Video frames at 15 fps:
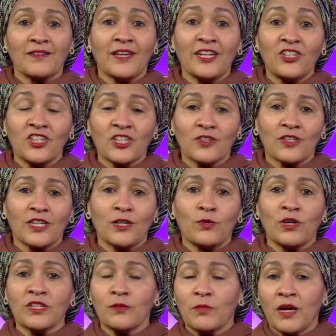Nigeria,
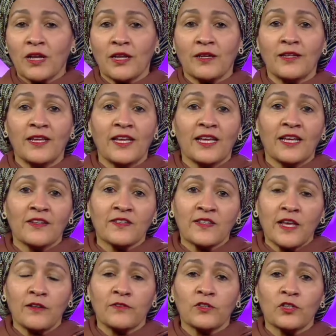Guatemala, El
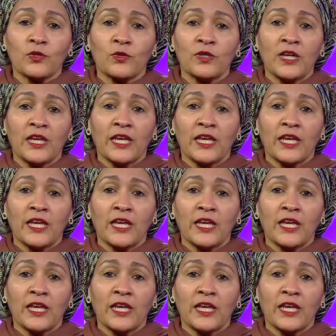Salvador,